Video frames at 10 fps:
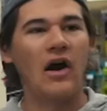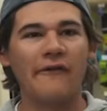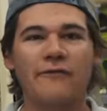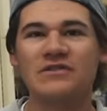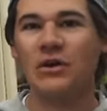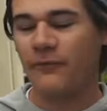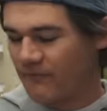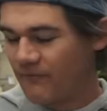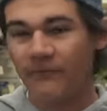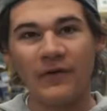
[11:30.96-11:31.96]
Alright, so
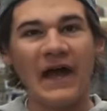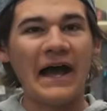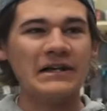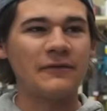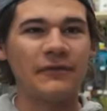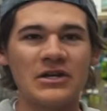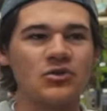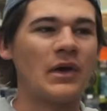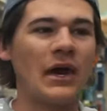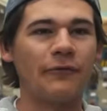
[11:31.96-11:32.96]
for the active
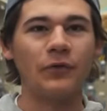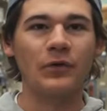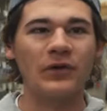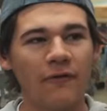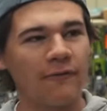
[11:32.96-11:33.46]
fish, we got a fluke.